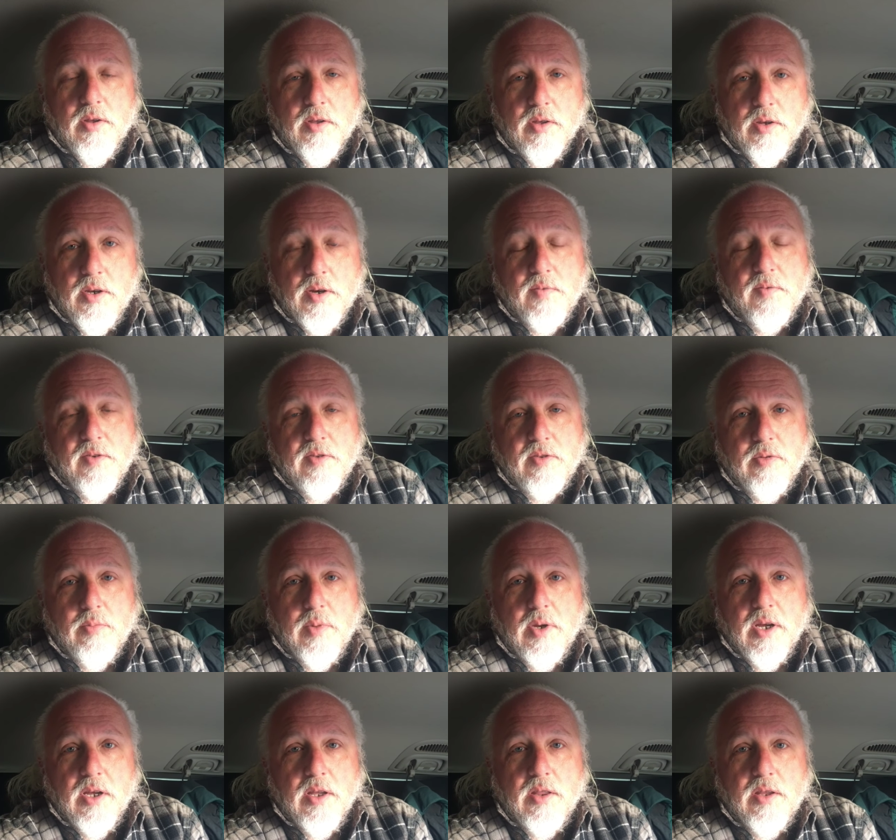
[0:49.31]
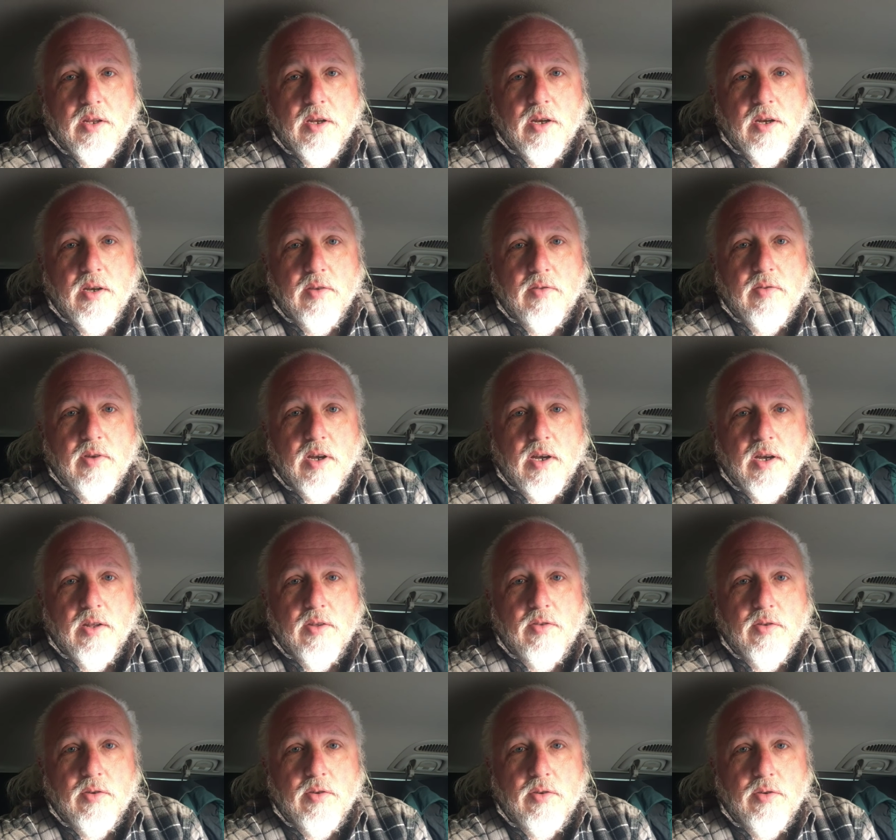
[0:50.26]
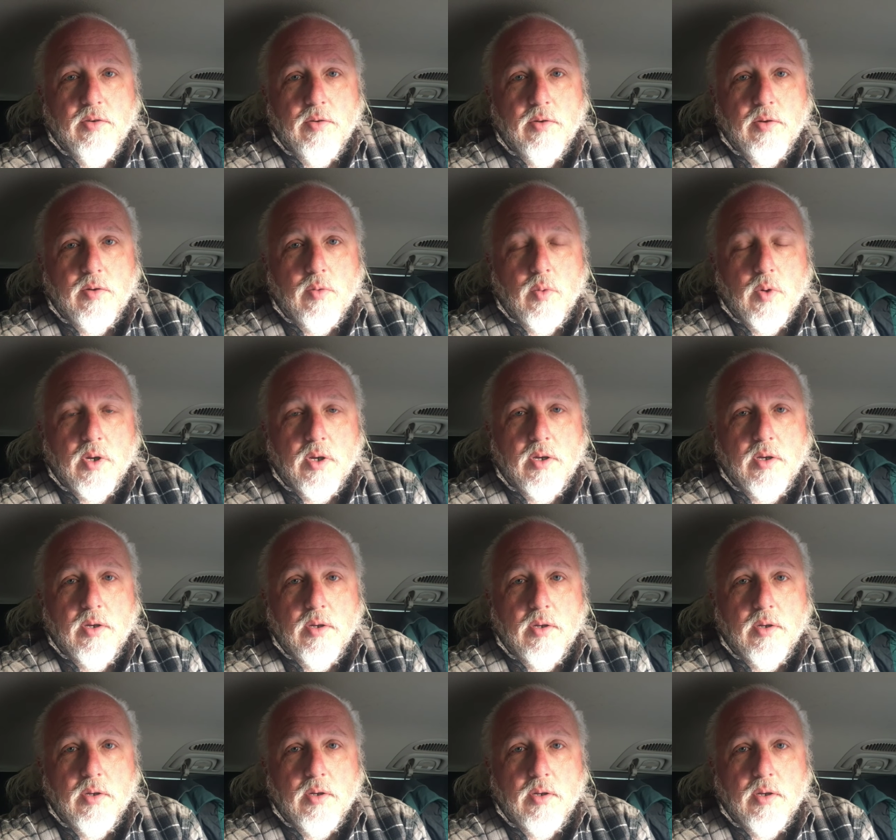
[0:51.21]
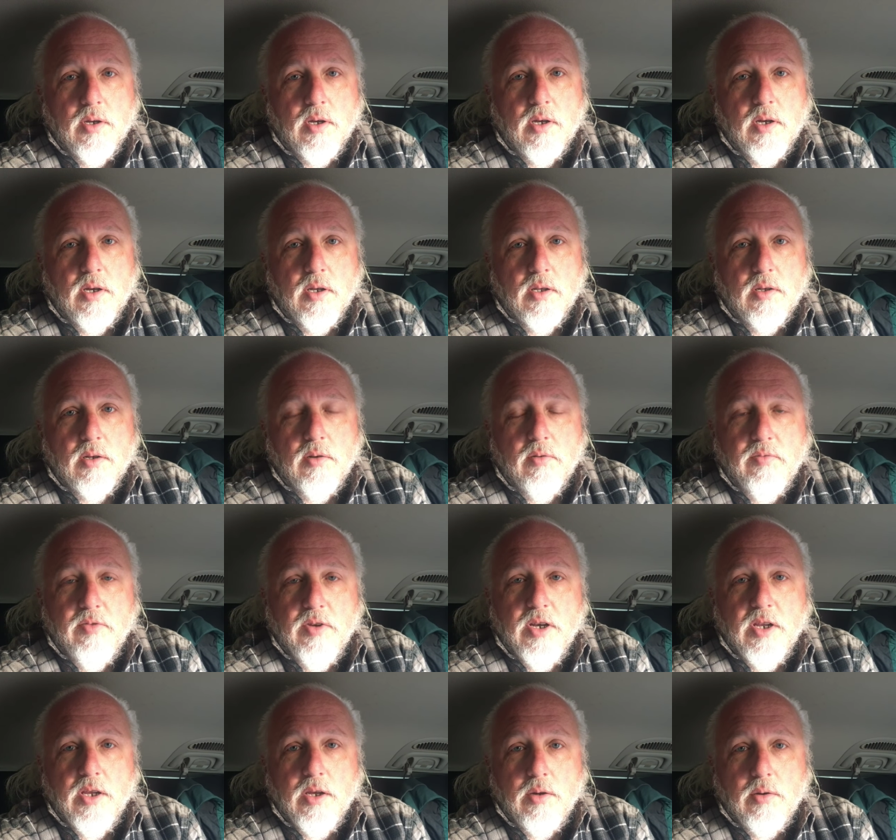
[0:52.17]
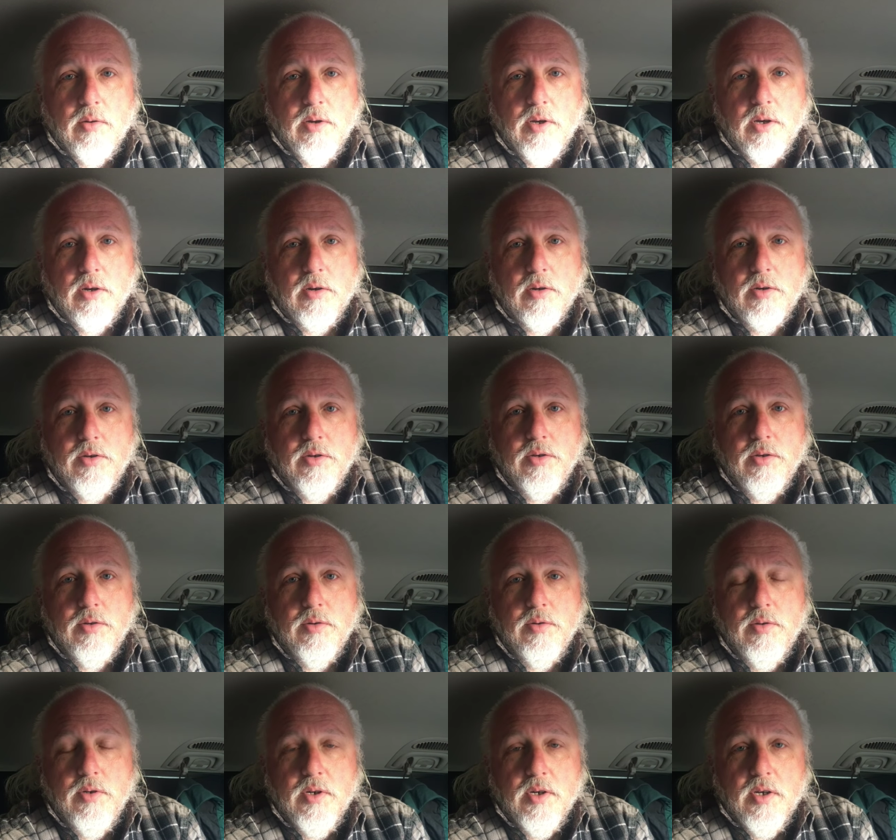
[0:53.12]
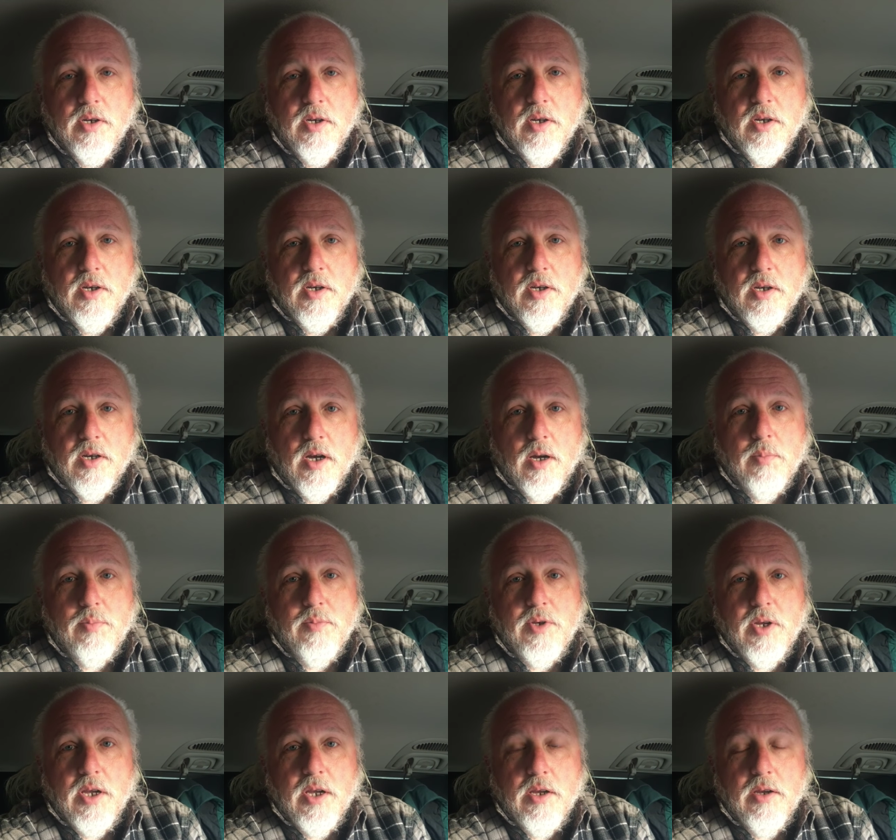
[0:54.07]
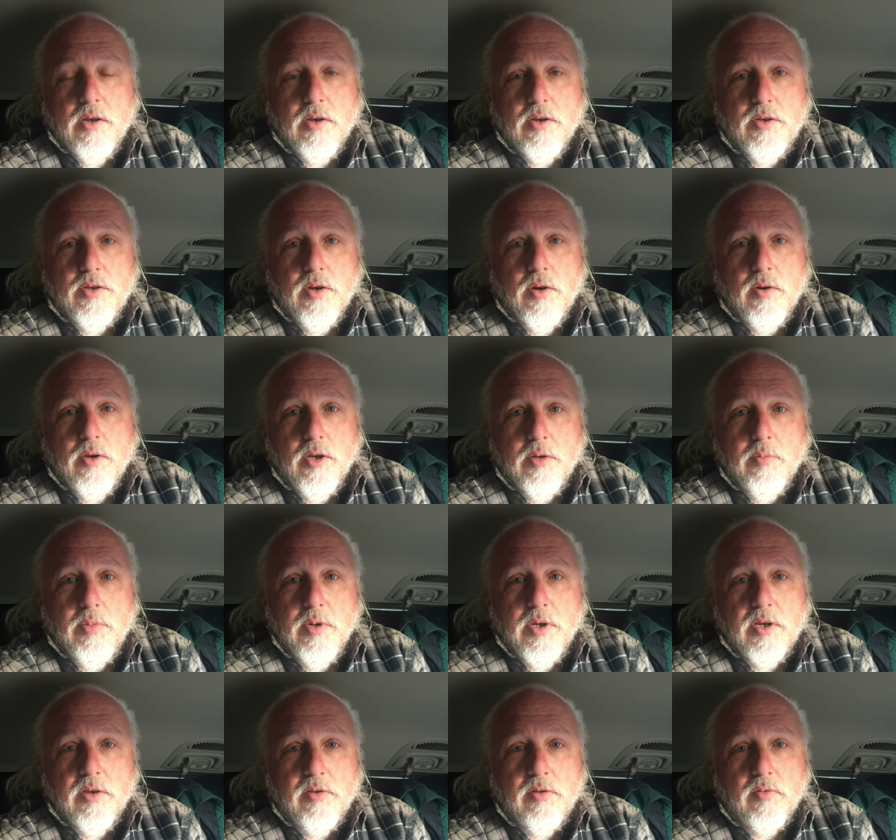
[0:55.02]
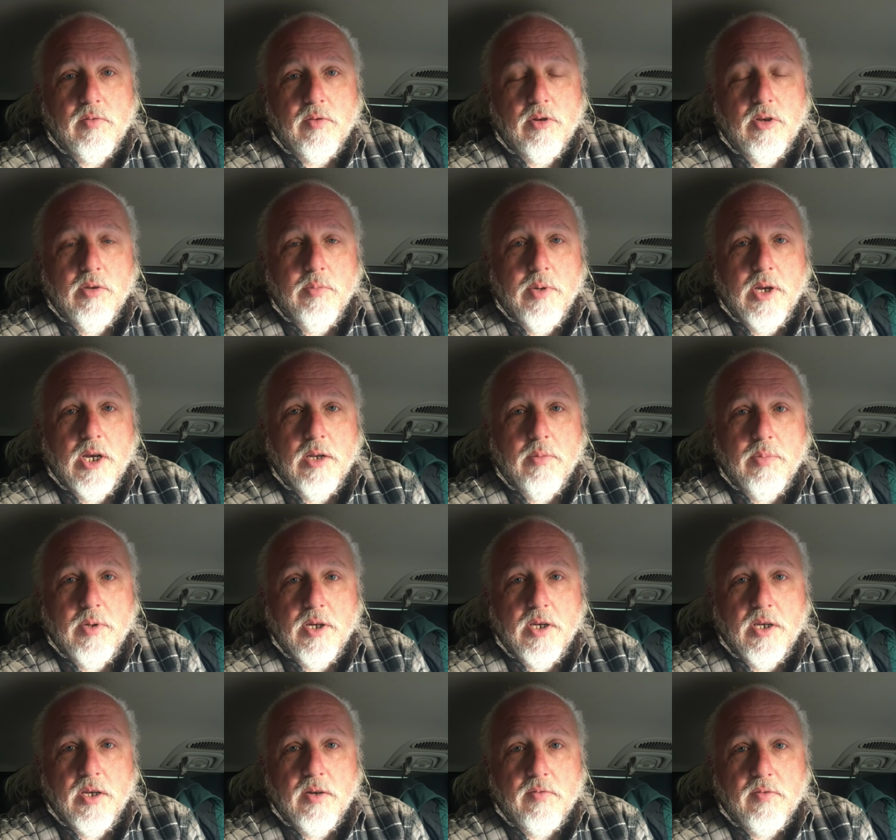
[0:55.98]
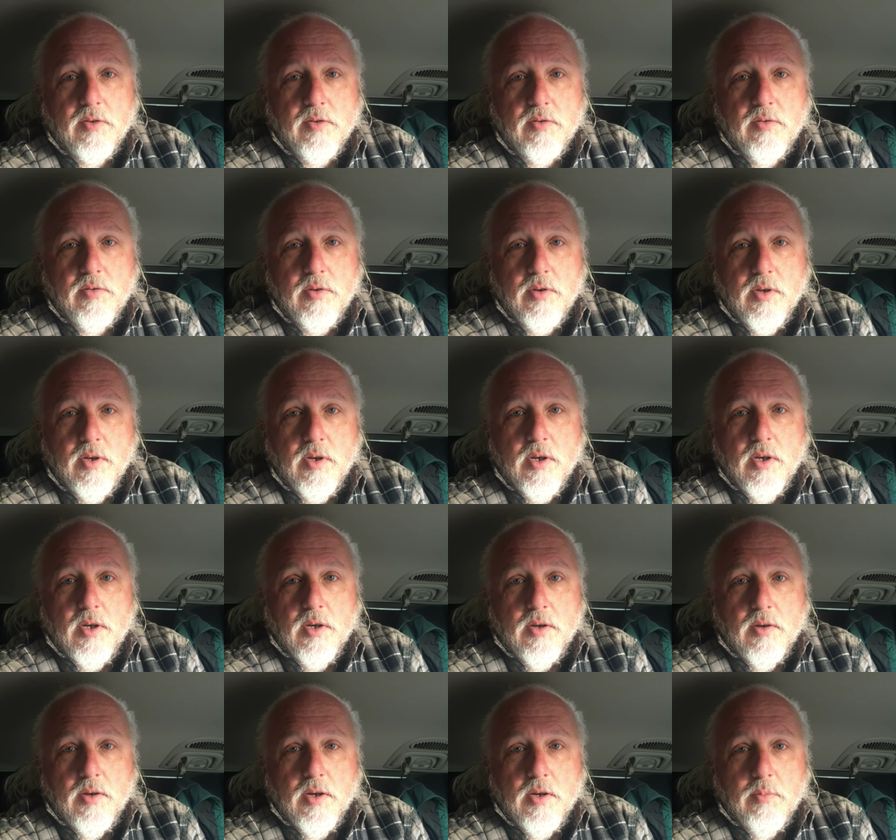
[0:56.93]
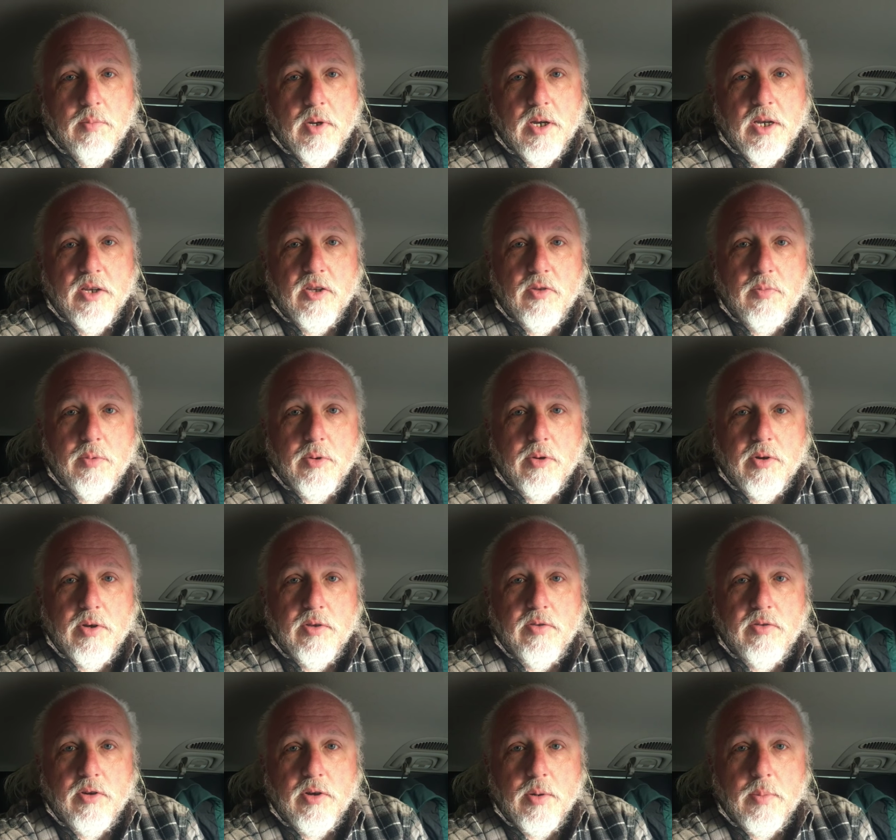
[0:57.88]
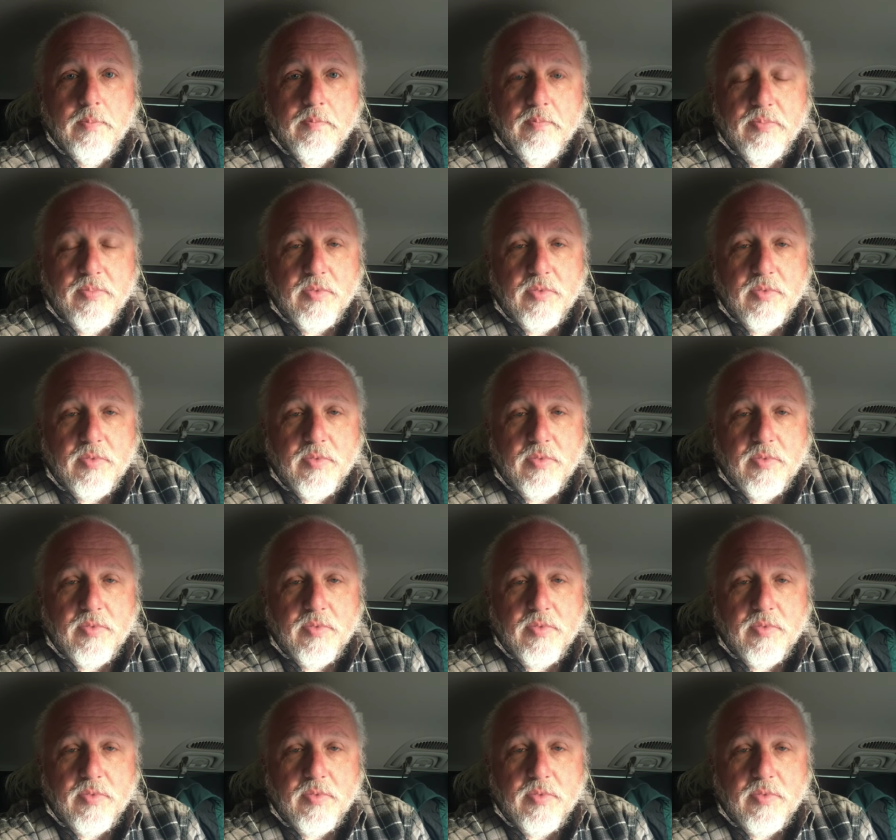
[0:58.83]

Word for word: the difference it made that I decided to shoot a quick uh, little video here to update you, to show you, because it really made a big difference in my experience here.